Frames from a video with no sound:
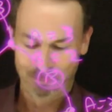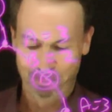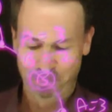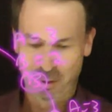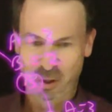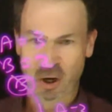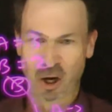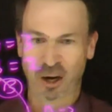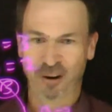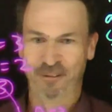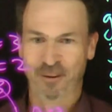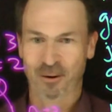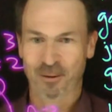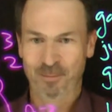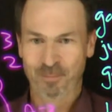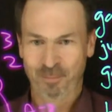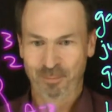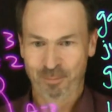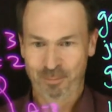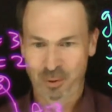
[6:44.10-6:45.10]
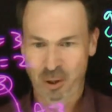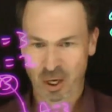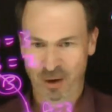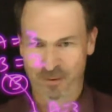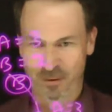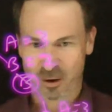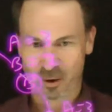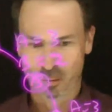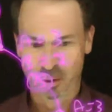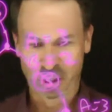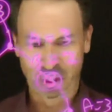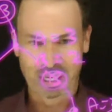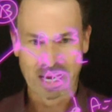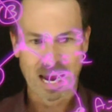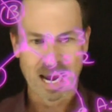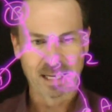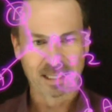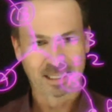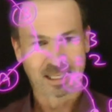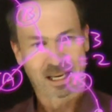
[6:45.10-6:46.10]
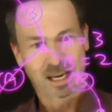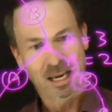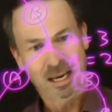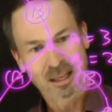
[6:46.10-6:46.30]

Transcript: Beautiful, beautiful, in which case